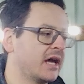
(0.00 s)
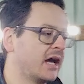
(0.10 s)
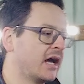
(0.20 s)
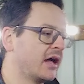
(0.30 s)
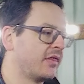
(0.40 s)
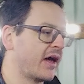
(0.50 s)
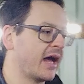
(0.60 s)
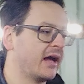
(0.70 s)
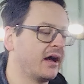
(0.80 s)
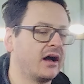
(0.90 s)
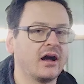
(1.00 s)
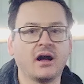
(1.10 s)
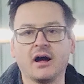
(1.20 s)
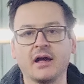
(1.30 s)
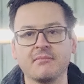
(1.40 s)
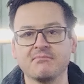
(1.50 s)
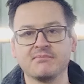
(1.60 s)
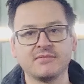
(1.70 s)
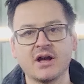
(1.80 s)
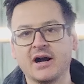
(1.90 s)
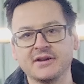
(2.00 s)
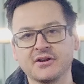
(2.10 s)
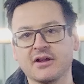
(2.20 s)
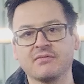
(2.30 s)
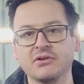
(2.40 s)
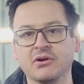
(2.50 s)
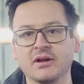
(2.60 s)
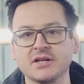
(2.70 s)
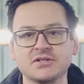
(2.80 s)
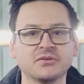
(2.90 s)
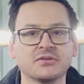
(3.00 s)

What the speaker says: that I don't have the knowledge